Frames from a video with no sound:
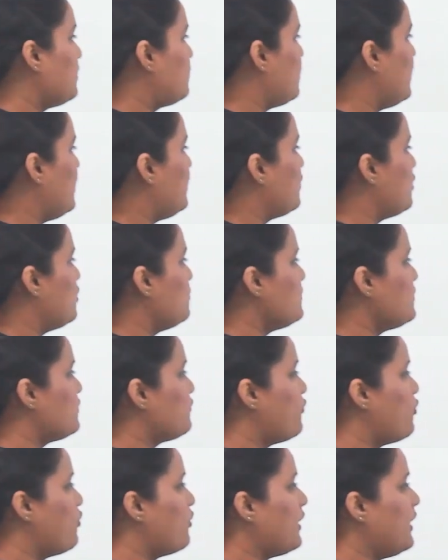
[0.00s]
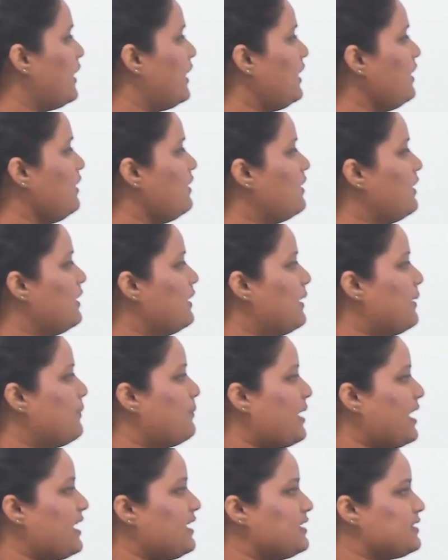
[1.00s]
3 terms, 4a
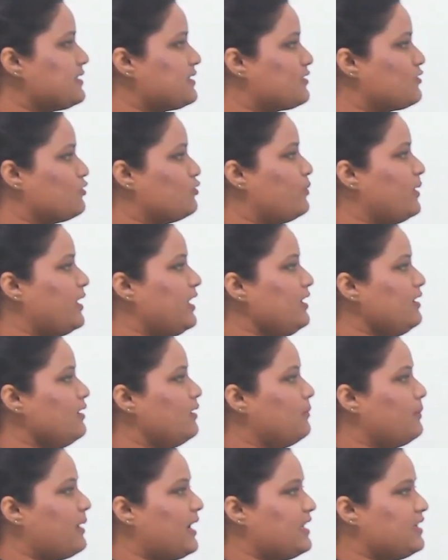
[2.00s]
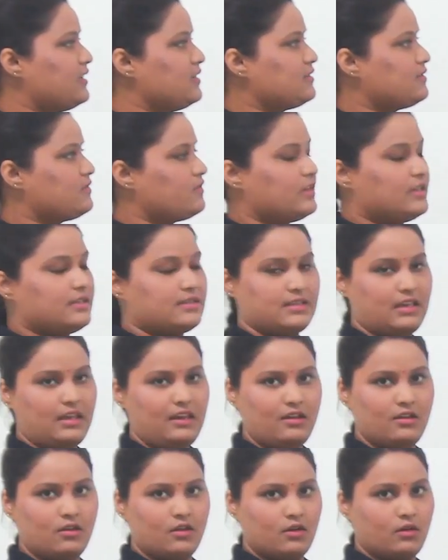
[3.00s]
minus 2b minus 3c
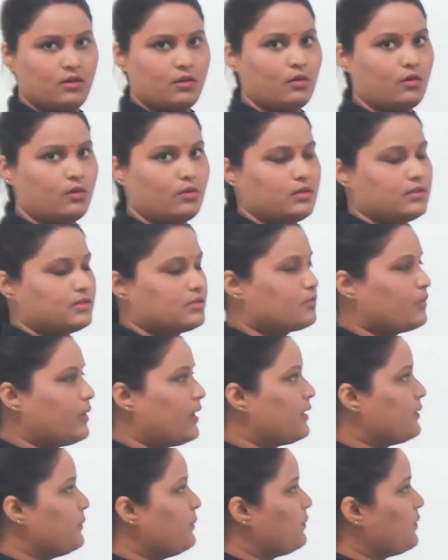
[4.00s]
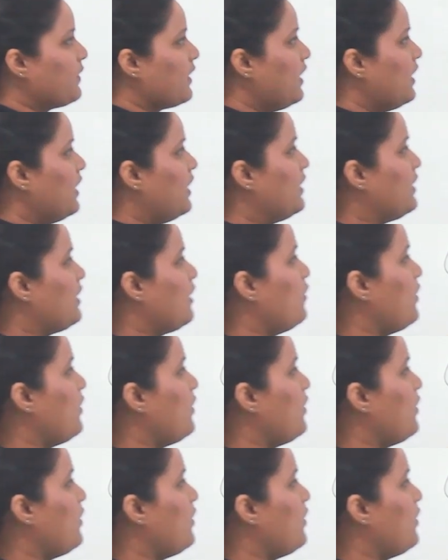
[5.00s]
whole square. Now